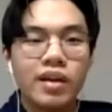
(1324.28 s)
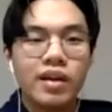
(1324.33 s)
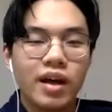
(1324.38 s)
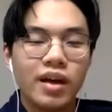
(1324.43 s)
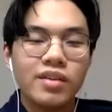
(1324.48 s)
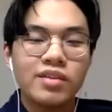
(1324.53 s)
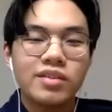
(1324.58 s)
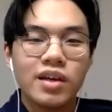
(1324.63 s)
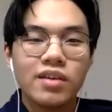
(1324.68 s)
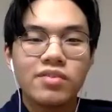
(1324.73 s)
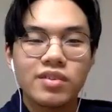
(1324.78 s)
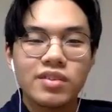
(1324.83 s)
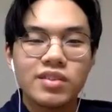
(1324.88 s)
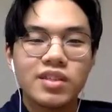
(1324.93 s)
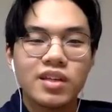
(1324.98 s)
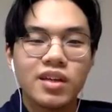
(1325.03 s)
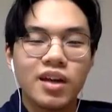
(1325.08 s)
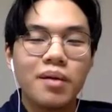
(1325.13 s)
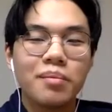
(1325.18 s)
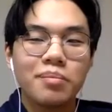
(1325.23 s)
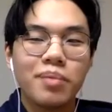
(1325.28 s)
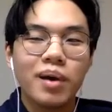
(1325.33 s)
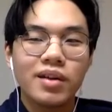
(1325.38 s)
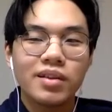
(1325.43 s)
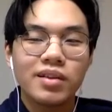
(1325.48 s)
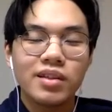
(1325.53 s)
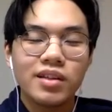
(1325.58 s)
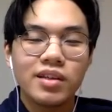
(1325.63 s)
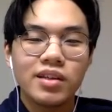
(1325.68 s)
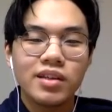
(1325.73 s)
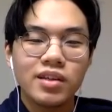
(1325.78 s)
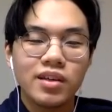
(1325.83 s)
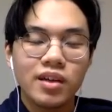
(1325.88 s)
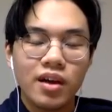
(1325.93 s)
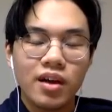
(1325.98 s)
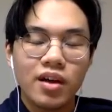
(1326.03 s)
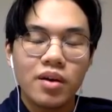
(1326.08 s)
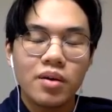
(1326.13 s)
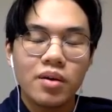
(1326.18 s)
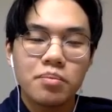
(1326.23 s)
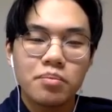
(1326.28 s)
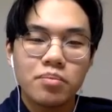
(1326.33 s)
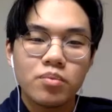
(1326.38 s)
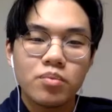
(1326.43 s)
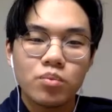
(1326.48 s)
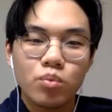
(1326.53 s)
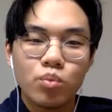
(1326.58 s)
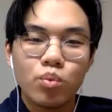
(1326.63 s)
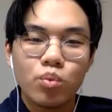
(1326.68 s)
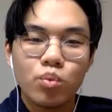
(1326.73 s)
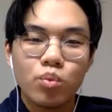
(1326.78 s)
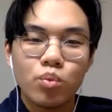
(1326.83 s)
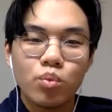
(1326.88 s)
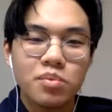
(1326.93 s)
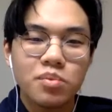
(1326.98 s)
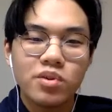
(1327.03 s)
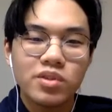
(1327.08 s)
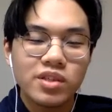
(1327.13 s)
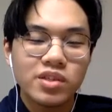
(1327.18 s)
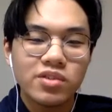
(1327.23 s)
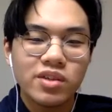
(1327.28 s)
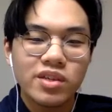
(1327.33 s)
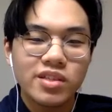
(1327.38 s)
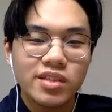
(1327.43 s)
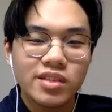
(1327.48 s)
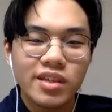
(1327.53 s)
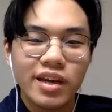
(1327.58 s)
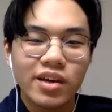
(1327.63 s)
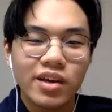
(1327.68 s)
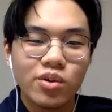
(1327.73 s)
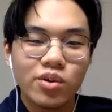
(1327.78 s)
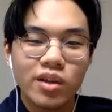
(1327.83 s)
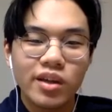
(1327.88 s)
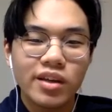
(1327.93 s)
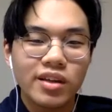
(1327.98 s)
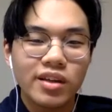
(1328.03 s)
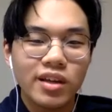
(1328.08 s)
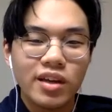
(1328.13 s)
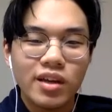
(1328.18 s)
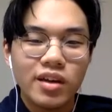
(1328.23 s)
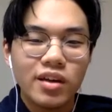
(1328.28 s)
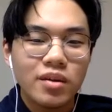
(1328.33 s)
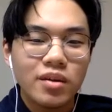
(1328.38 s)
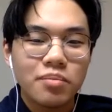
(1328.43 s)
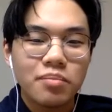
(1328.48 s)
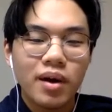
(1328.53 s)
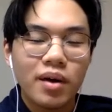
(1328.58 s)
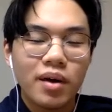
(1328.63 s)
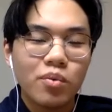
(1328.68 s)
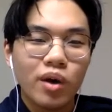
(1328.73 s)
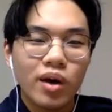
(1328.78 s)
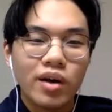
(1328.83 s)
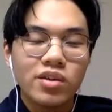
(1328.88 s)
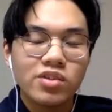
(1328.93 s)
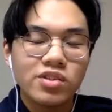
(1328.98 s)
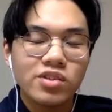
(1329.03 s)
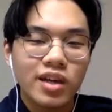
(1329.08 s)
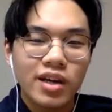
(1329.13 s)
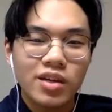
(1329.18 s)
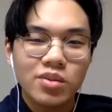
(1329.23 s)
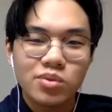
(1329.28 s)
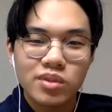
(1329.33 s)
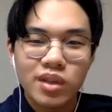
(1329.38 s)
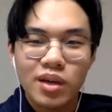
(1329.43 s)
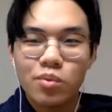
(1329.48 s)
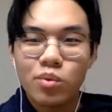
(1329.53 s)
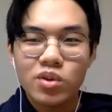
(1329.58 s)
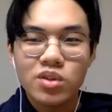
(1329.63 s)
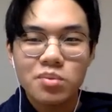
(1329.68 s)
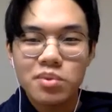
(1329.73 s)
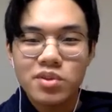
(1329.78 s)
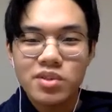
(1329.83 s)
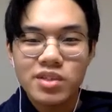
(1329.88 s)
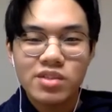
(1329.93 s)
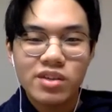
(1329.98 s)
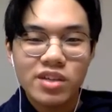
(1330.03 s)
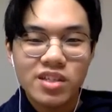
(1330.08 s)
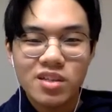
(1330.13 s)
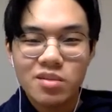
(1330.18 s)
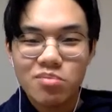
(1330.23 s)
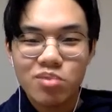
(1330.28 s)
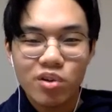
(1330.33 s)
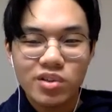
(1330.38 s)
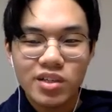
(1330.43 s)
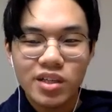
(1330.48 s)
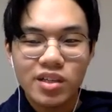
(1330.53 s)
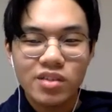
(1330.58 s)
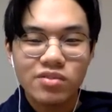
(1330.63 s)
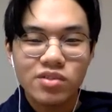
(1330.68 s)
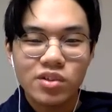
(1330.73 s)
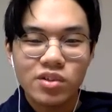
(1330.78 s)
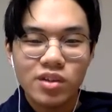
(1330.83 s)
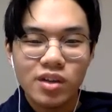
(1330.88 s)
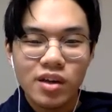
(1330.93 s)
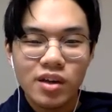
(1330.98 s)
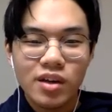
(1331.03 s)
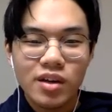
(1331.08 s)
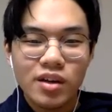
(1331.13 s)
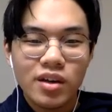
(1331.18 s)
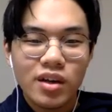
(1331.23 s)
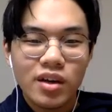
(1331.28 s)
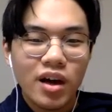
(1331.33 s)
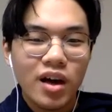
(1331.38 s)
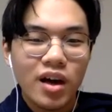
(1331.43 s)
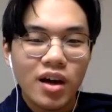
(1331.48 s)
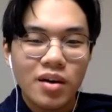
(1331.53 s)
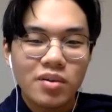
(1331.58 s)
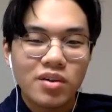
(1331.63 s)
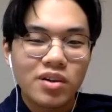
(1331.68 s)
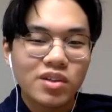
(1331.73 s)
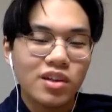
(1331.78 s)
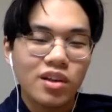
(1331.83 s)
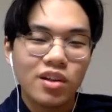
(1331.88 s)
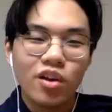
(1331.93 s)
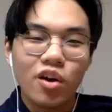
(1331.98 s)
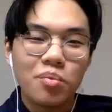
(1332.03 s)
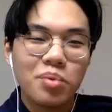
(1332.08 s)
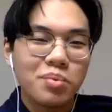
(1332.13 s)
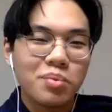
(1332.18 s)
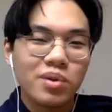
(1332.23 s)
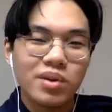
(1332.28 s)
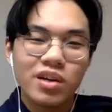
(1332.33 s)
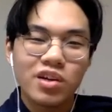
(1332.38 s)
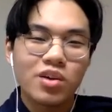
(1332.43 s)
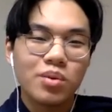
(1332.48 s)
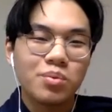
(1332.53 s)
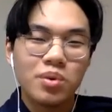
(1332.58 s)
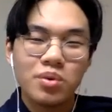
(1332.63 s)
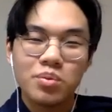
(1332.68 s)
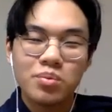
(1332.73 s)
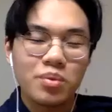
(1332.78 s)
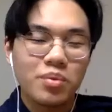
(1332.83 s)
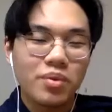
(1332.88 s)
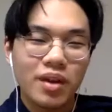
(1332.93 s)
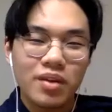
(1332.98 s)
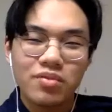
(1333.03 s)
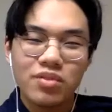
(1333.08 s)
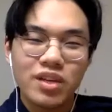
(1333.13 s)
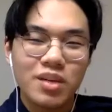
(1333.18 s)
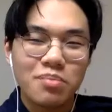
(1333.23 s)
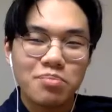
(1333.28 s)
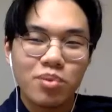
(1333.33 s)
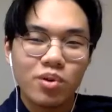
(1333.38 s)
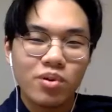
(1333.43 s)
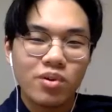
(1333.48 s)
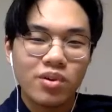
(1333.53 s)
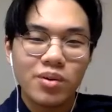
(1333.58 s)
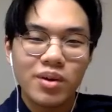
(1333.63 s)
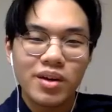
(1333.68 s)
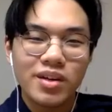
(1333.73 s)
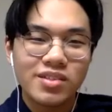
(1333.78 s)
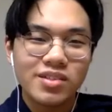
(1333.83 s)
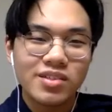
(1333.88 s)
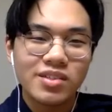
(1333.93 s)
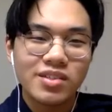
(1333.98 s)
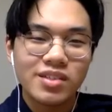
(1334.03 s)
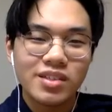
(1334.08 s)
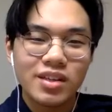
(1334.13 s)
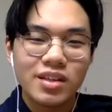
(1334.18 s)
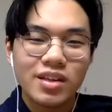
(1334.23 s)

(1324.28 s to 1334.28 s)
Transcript: I definitely say I back the what's the most interesting day, or like what I usually ask was like, what's the most interesting project you've done, because a lot of people can come up with like really boring questions,